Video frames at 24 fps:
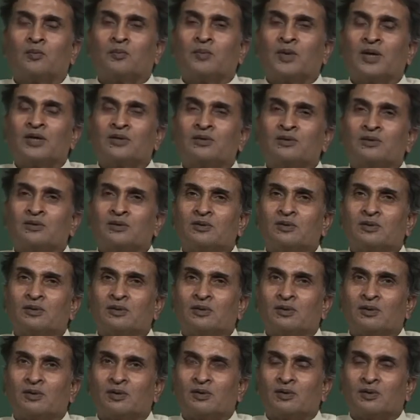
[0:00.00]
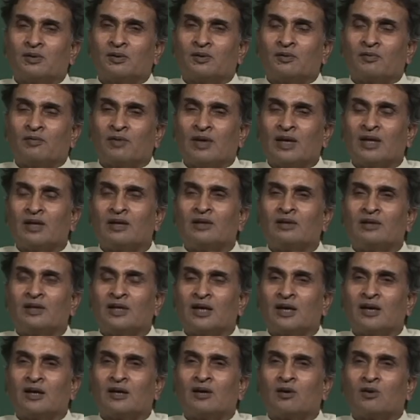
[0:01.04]
But when
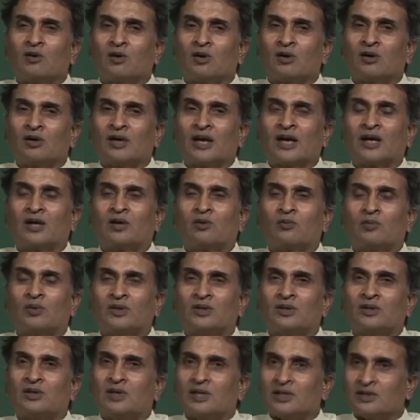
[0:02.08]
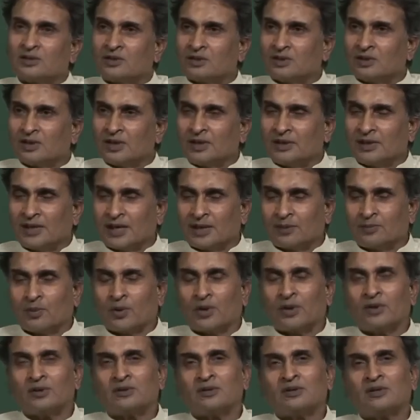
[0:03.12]
they are in contact with the disc at that
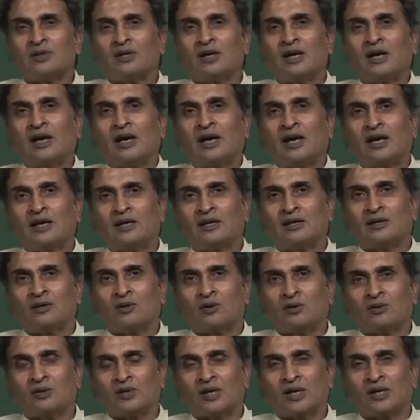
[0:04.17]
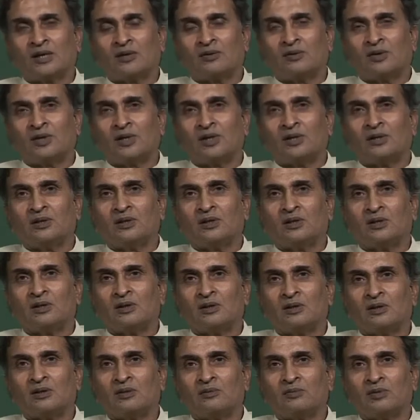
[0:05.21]
point and contact in the
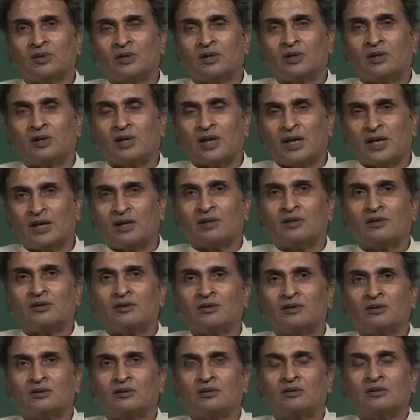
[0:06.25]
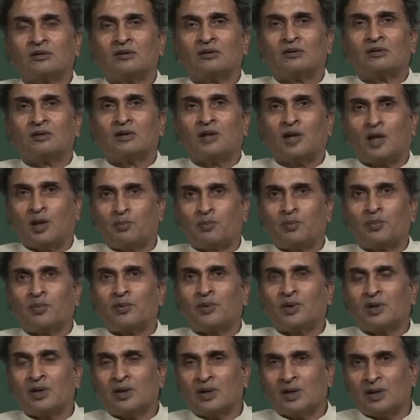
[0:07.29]
with the ring, nip
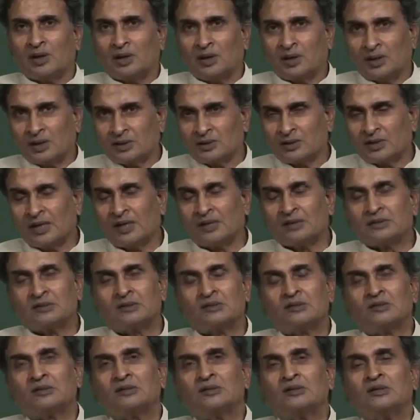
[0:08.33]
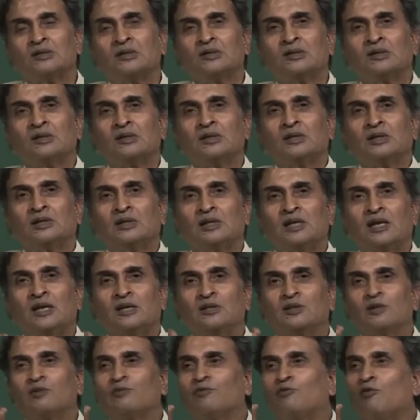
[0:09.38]
in this case,
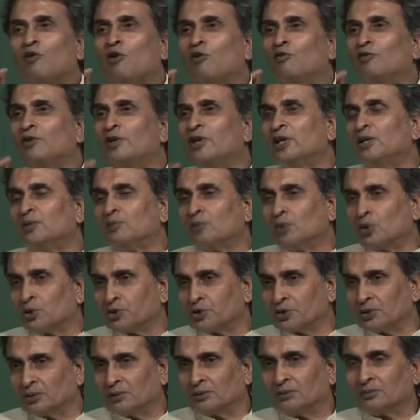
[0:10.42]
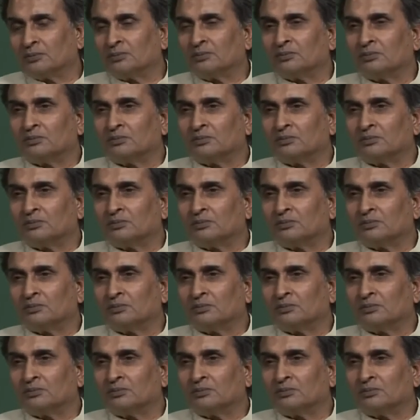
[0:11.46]
there is a forwarding motion.